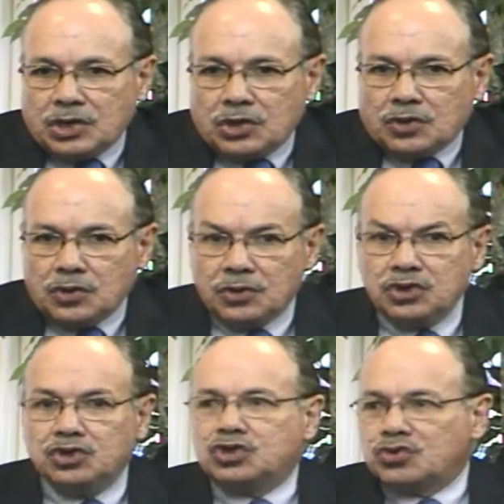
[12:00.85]
You, you,
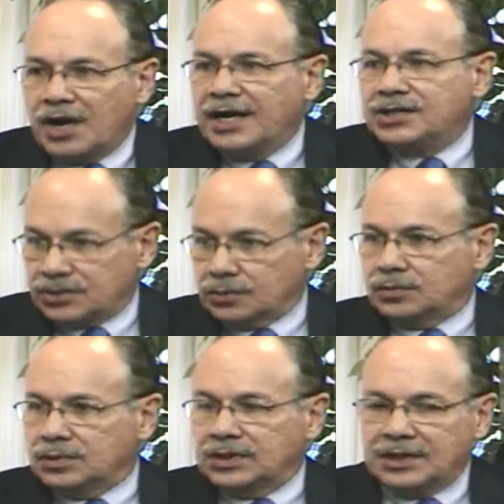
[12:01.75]
you try to
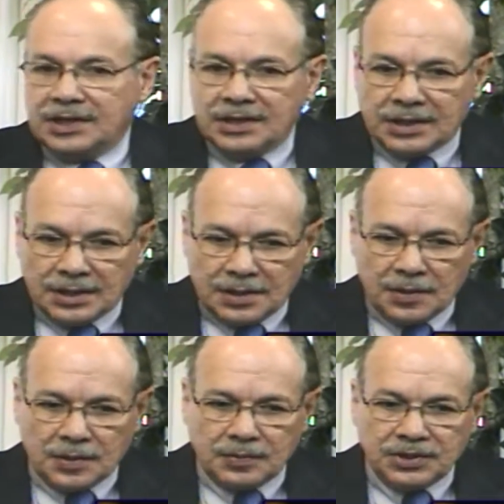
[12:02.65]

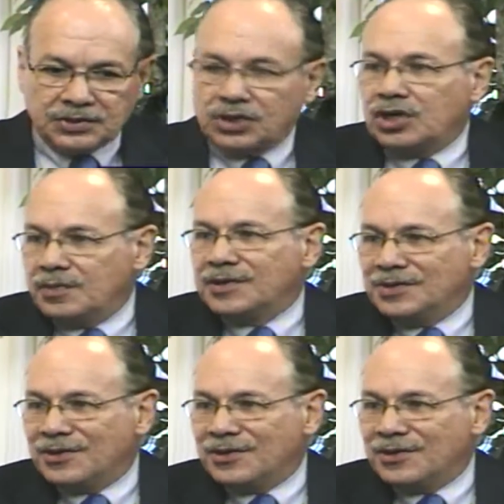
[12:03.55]
determine